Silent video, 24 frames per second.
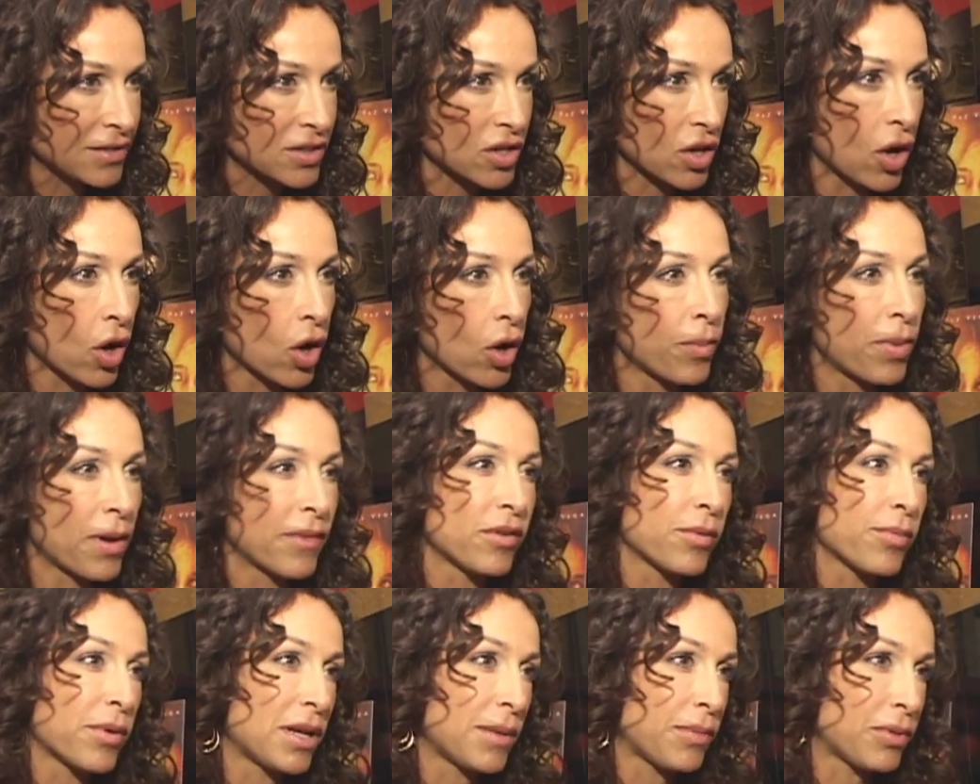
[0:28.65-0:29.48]
So I hope
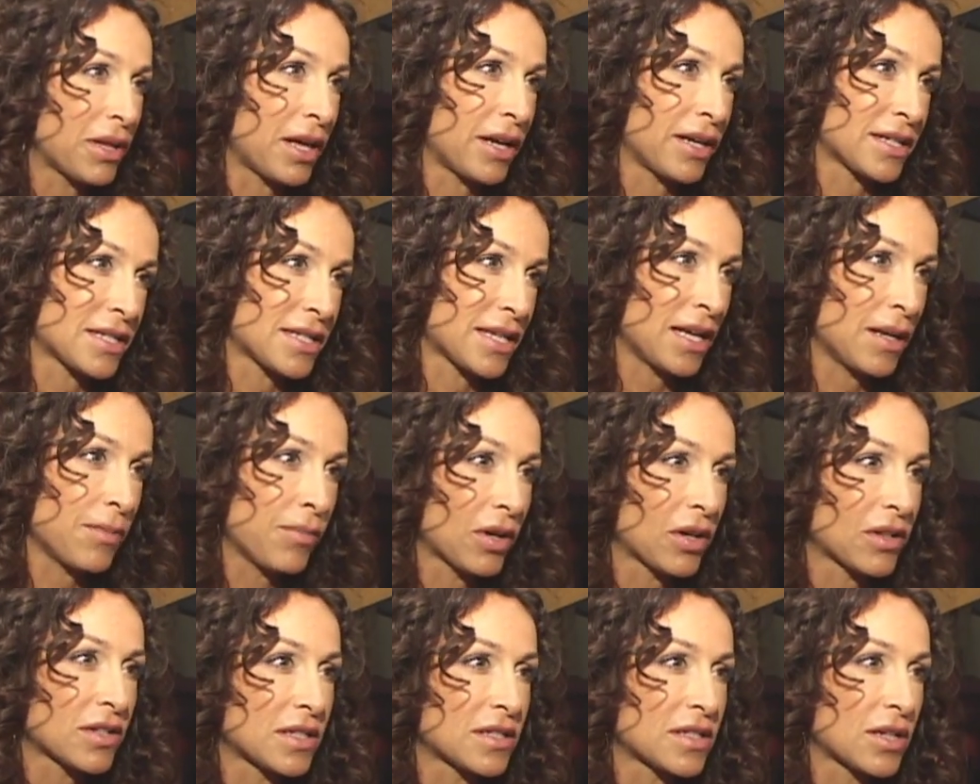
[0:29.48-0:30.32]
everybody plugs in
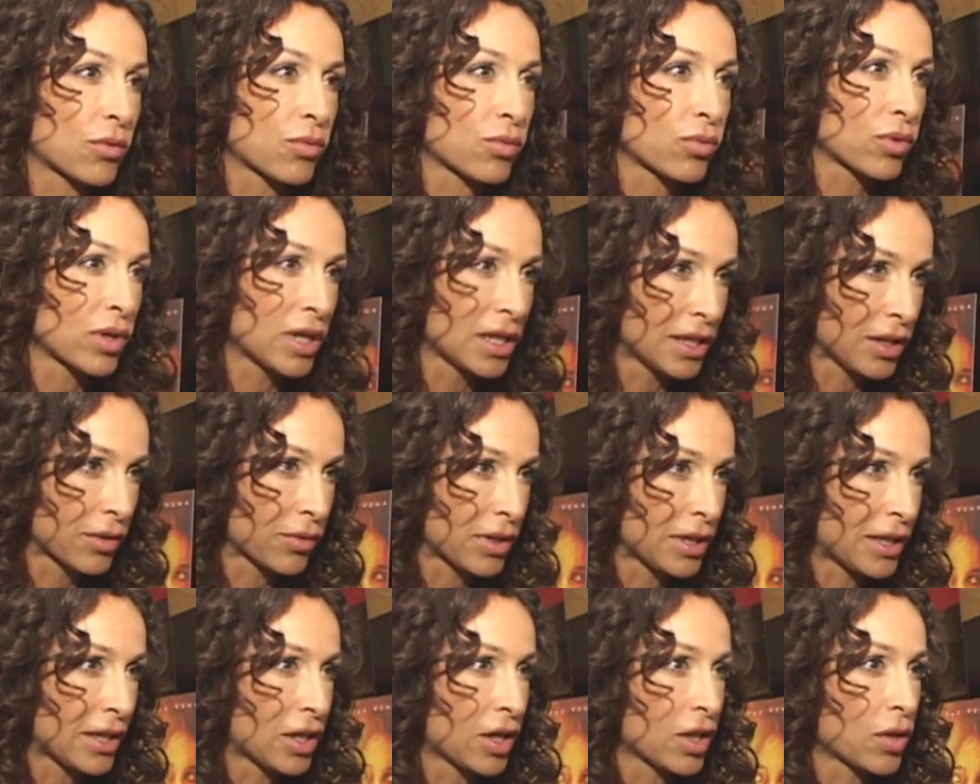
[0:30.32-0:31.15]
because it's a really,
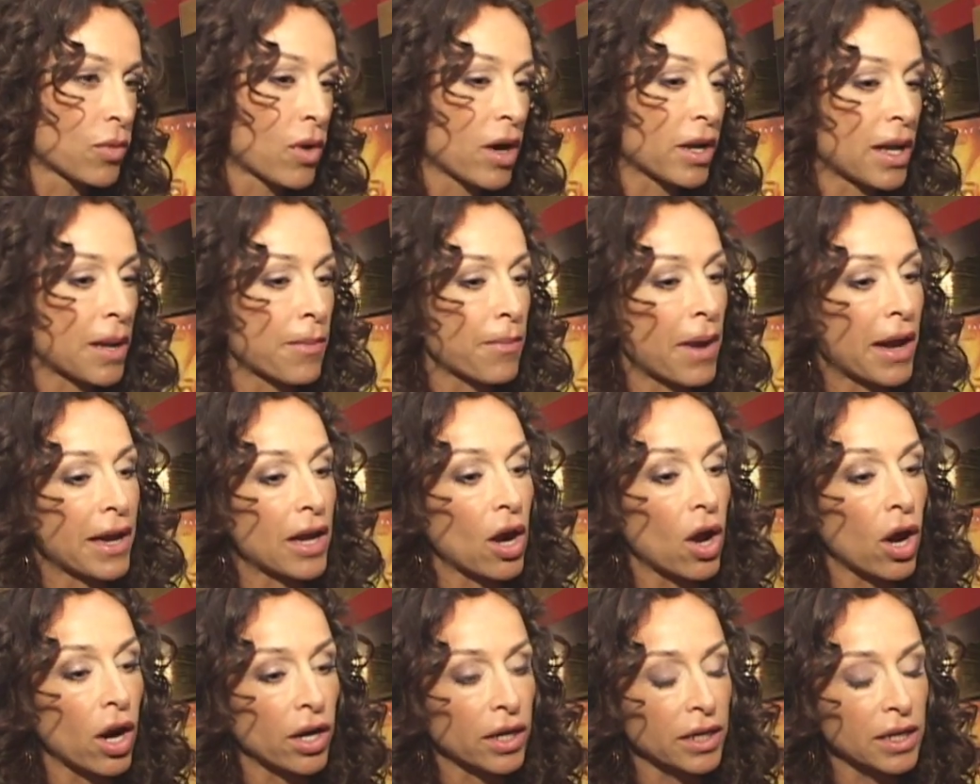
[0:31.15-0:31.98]
really good one. And my
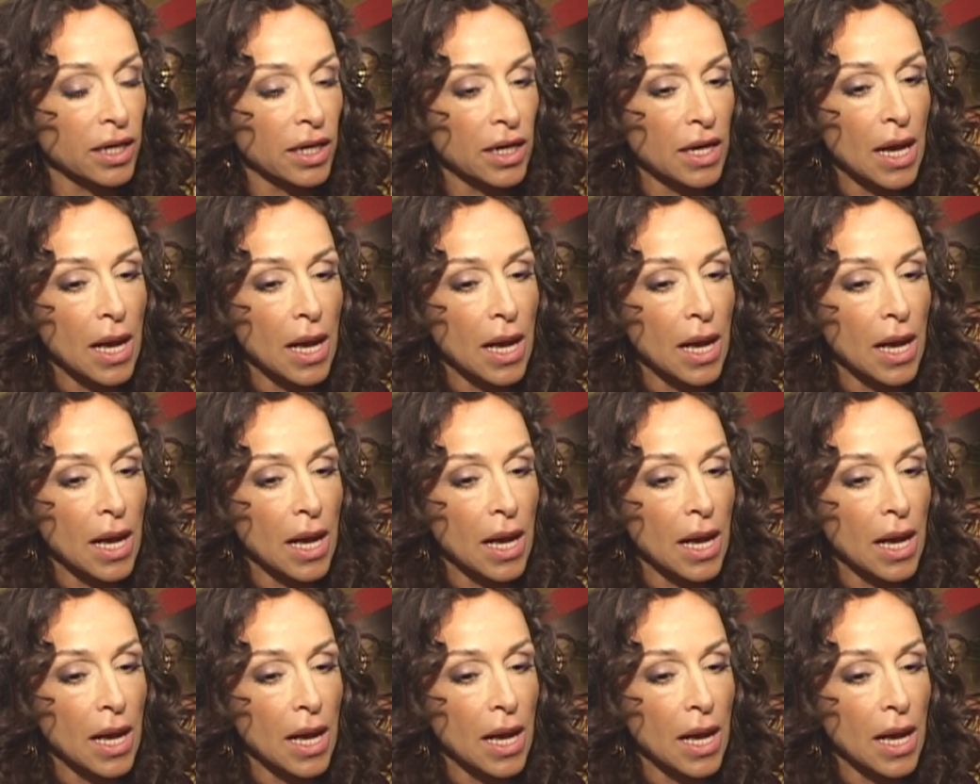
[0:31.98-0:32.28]
arc,